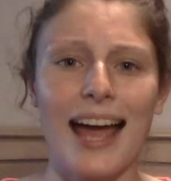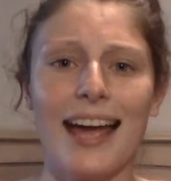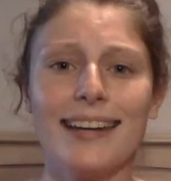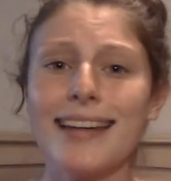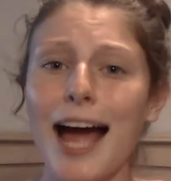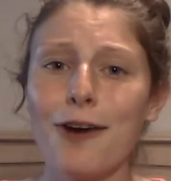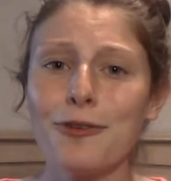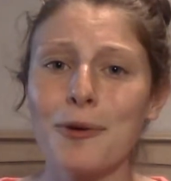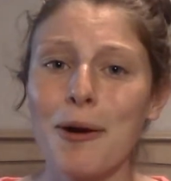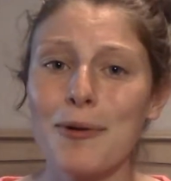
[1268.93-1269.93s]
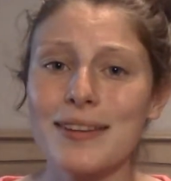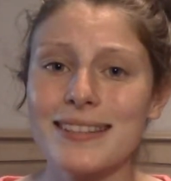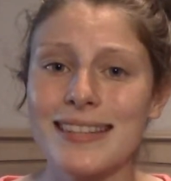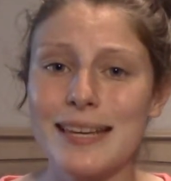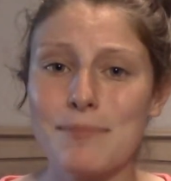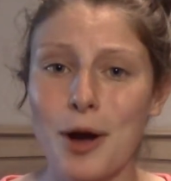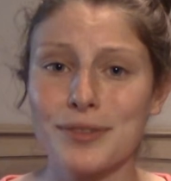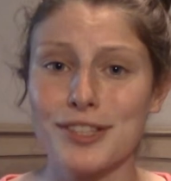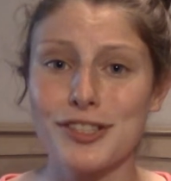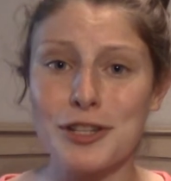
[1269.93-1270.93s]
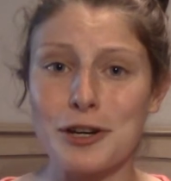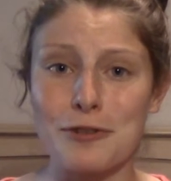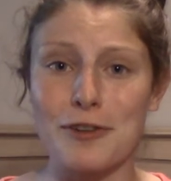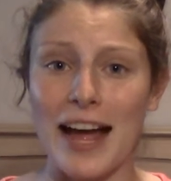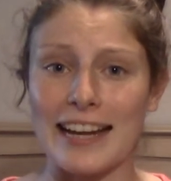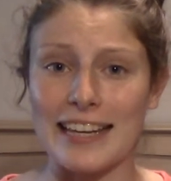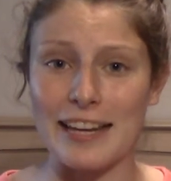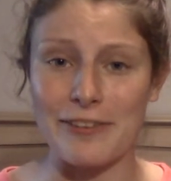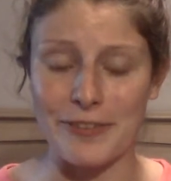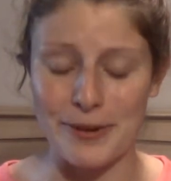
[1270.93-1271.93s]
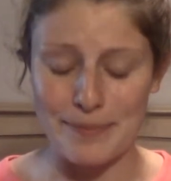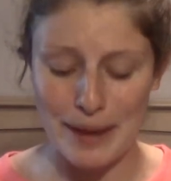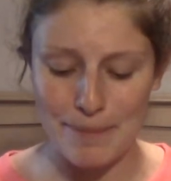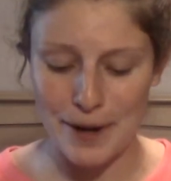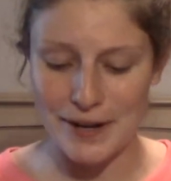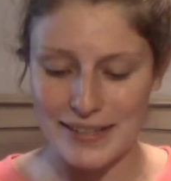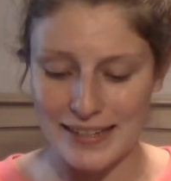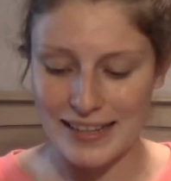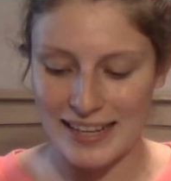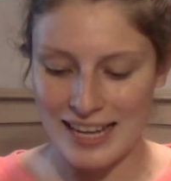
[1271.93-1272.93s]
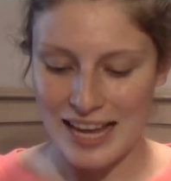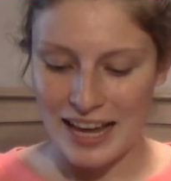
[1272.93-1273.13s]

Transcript: And now for what was the most nerve-wracking for me personally.